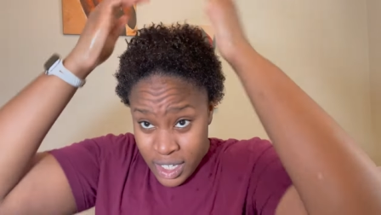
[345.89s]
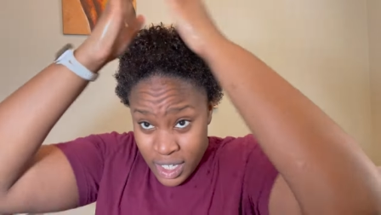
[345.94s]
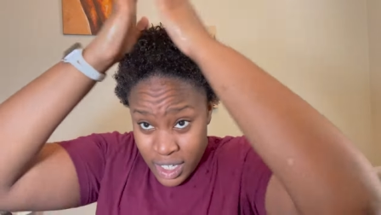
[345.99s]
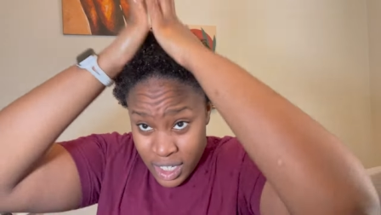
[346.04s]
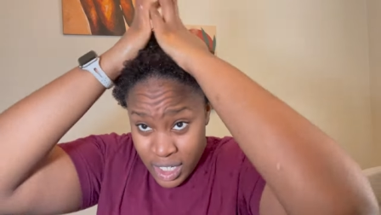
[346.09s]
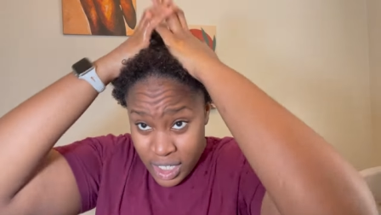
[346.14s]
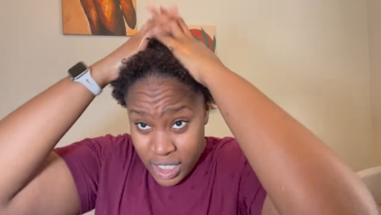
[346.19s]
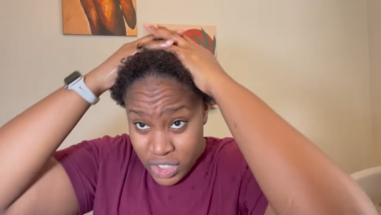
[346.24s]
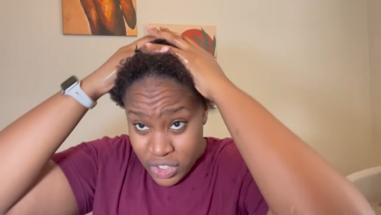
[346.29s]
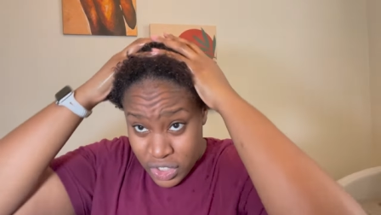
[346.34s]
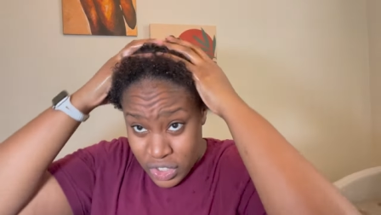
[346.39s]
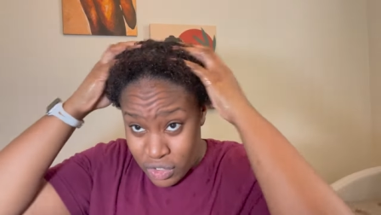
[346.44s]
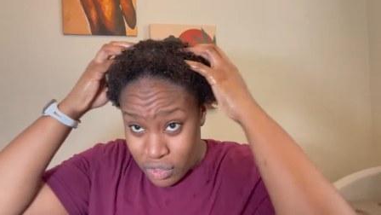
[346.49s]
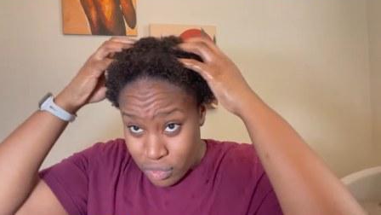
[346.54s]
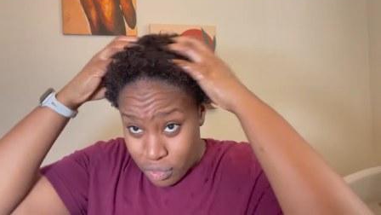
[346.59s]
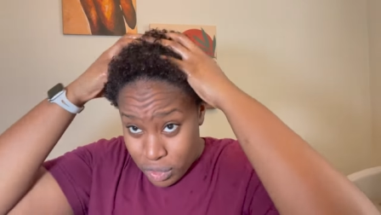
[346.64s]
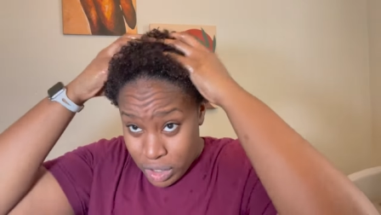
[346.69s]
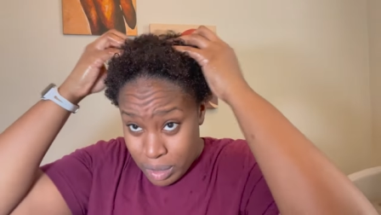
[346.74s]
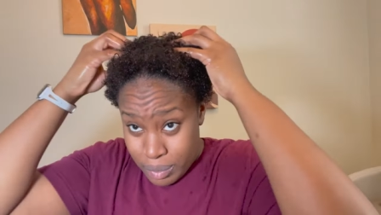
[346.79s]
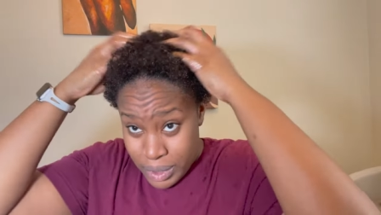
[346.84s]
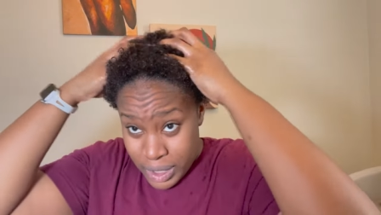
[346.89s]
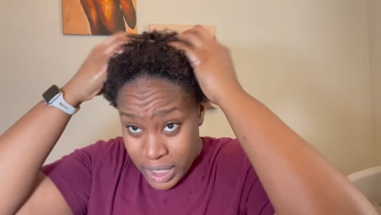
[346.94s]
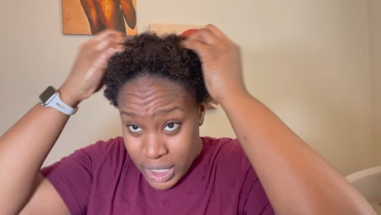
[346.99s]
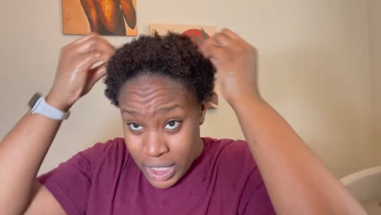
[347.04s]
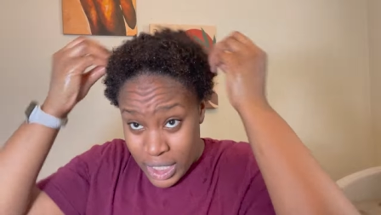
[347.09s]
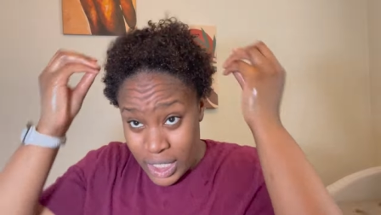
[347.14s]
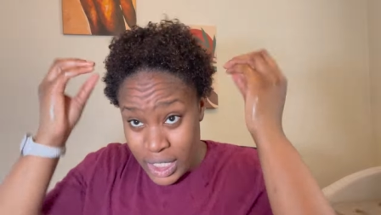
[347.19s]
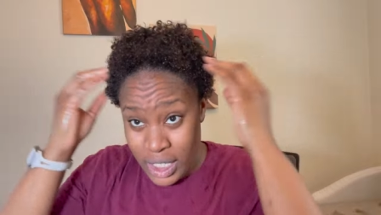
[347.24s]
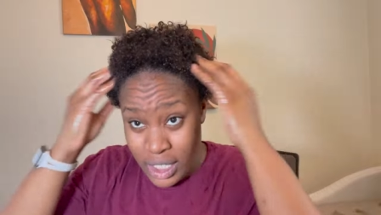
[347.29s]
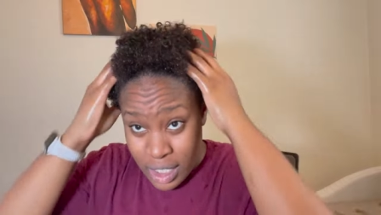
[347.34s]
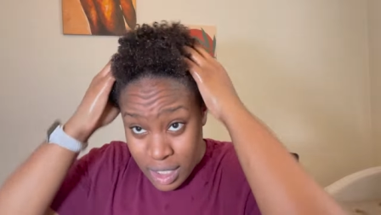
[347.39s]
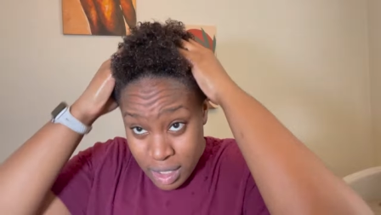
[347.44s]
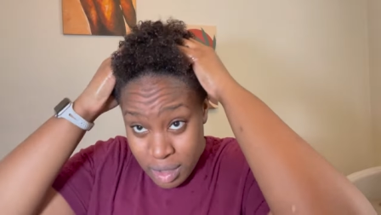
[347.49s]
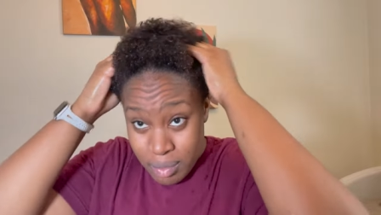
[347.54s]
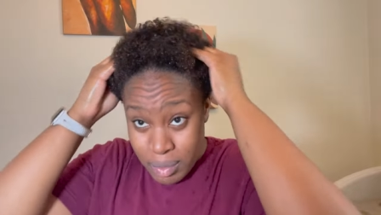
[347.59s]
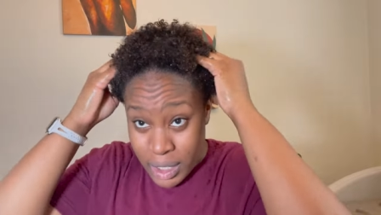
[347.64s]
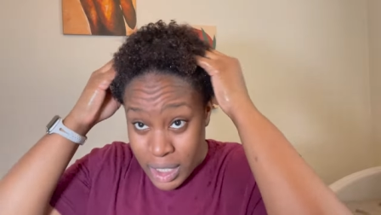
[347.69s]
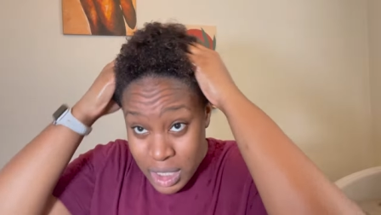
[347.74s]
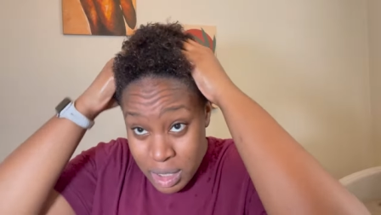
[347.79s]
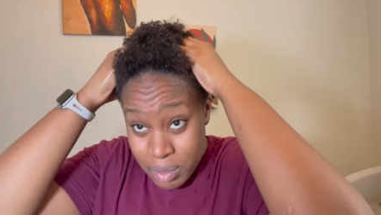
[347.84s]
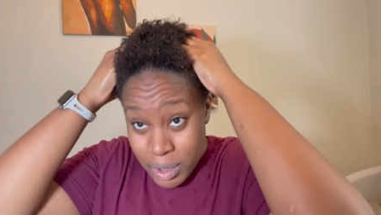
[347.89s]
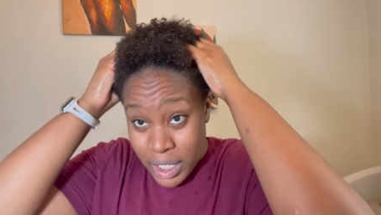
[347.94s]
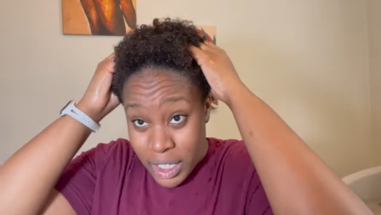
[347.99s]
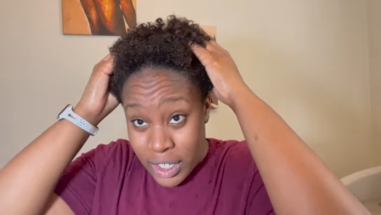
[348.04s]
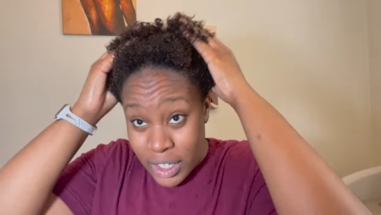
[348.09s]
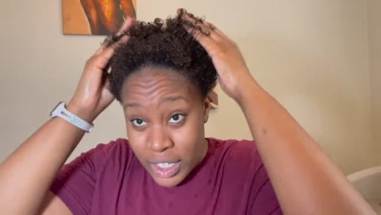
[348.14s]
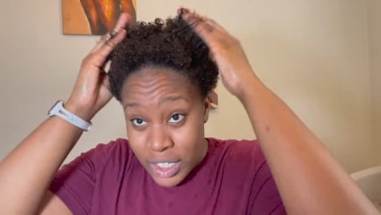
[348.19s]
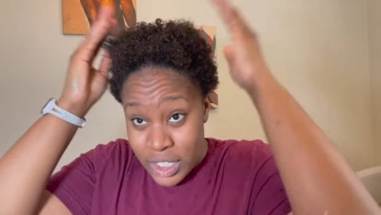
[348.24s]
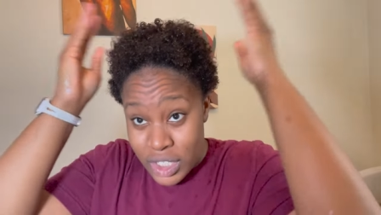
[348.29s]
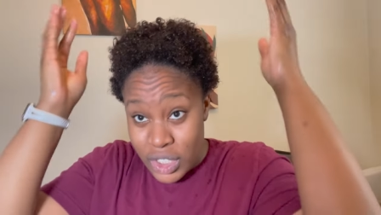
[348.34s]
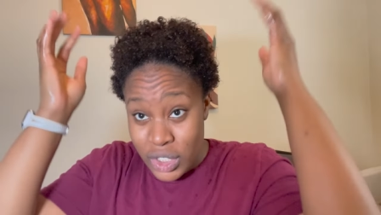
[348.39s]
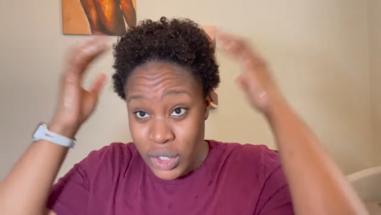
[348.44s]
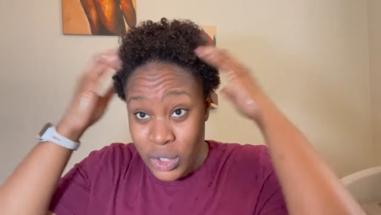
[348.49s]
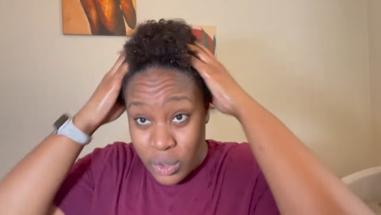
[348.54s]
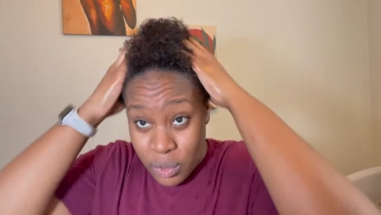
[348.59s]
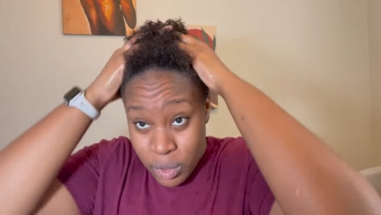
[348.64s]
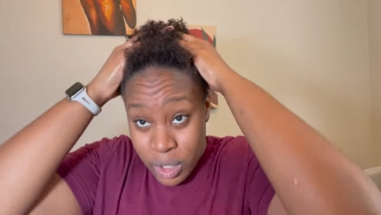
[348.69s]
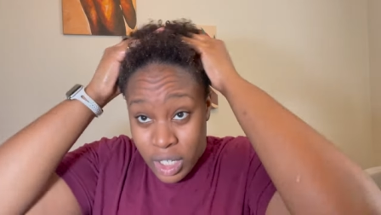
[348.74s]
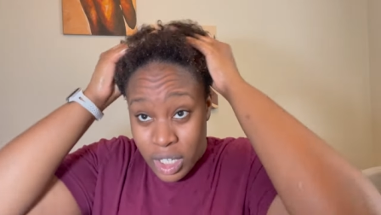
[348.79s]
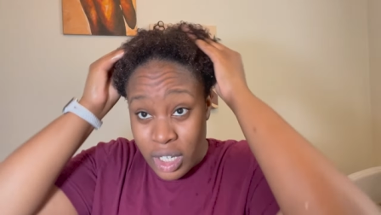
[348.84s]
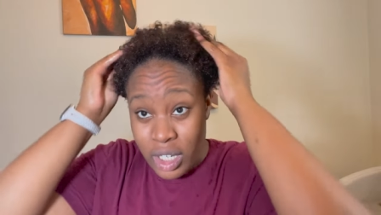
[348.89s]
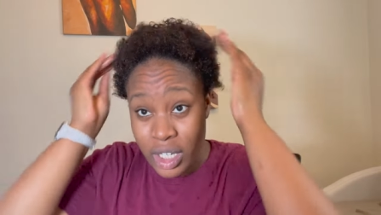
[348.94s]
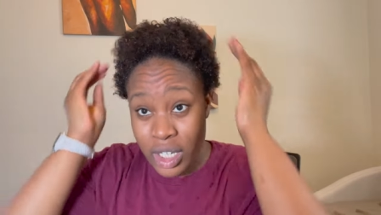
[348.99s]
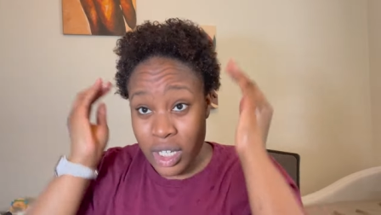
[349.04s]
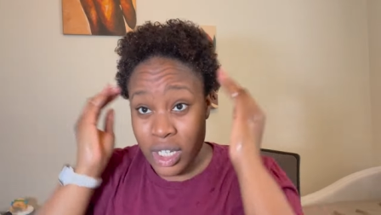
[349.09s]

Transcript: And I just rub it in because my hair is short.